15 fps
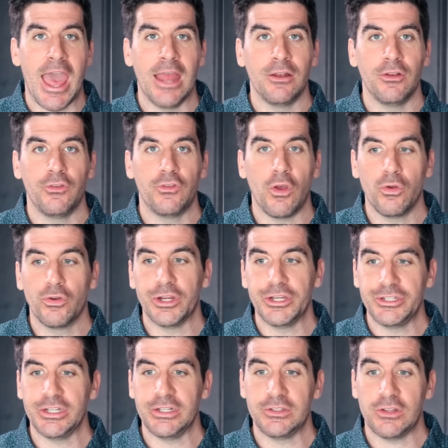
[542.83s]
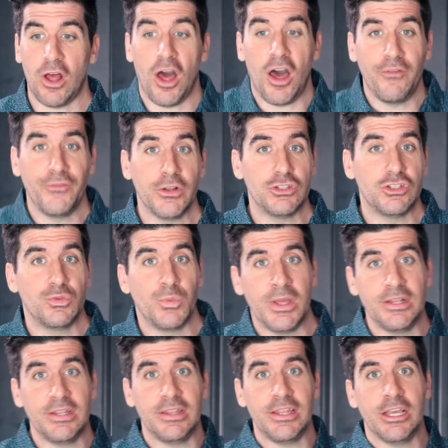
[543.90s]
And so Christians often
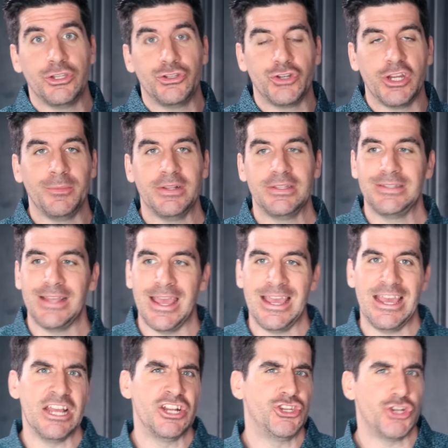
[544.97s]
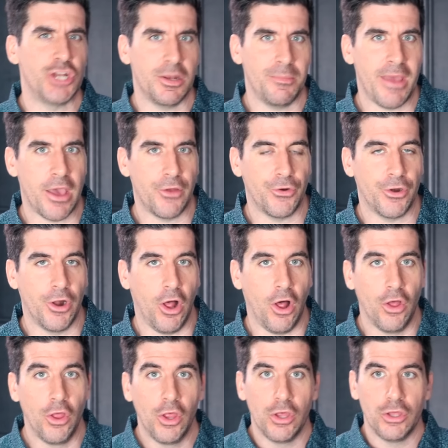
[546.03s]
swing to the extreme and say, it shouldn't matter at
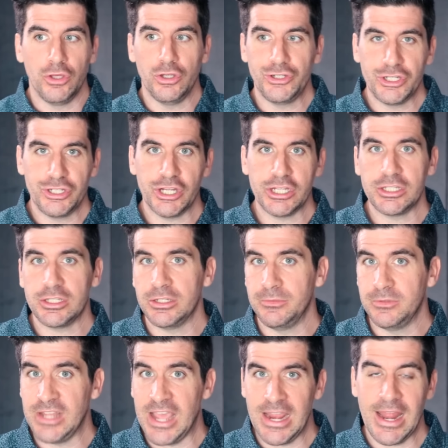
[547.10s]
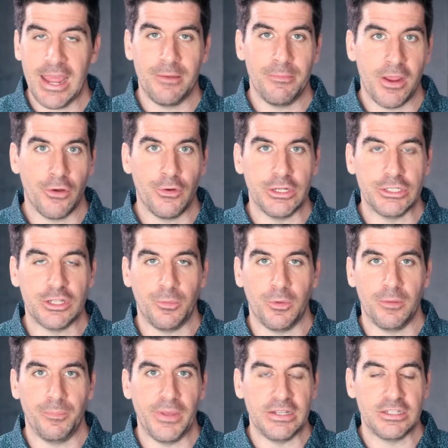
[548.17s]
all. You should just date and marry
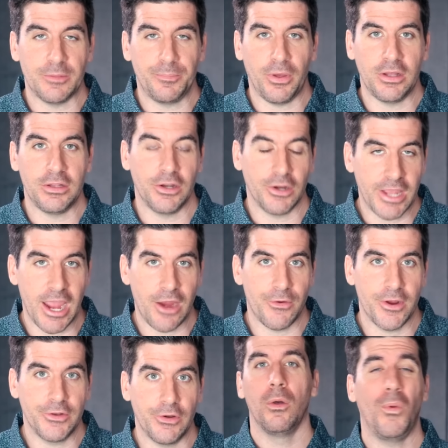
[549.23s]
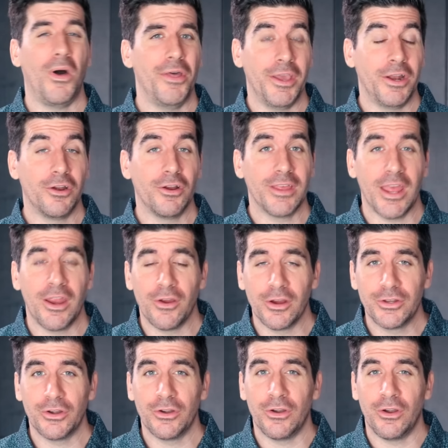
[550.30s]
someone based upon their character. Well, inner
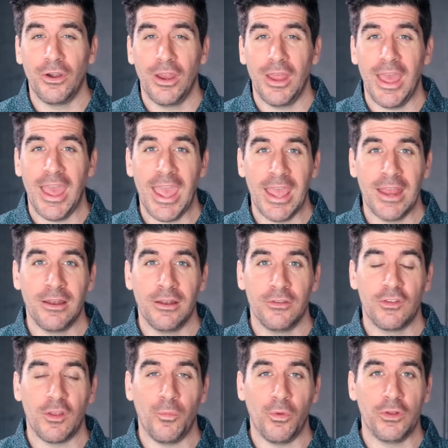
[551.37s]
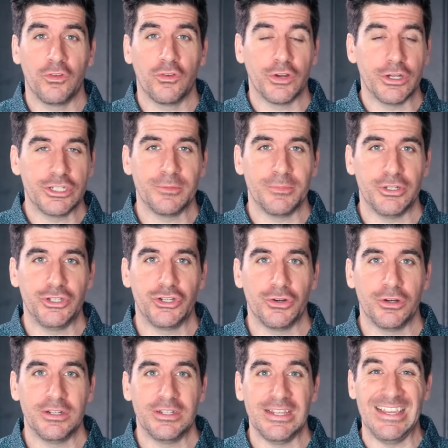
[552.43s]
character and someone's Christian
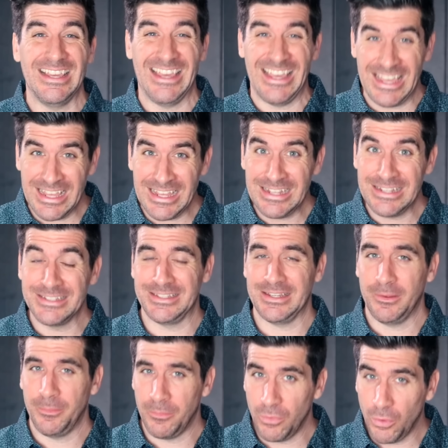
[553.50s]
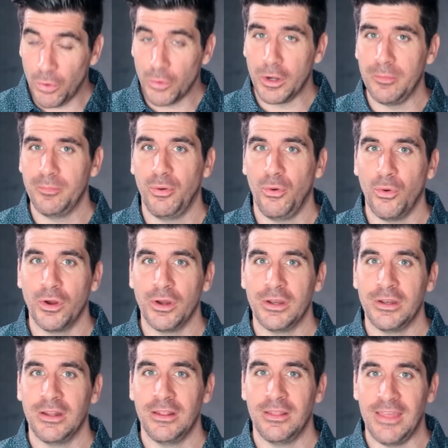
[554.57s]
maturity is more
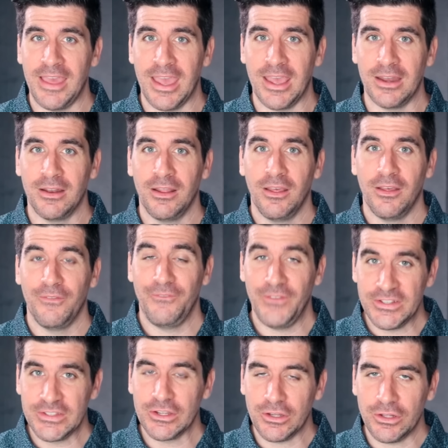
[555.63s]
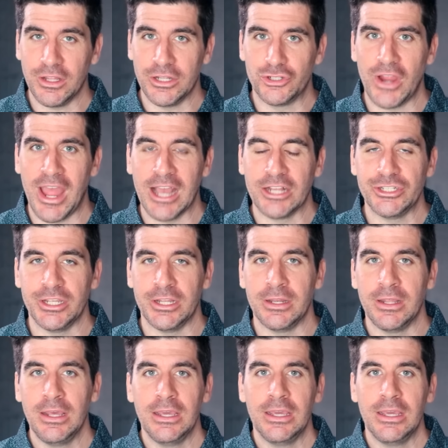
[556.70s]
important than physical attraction.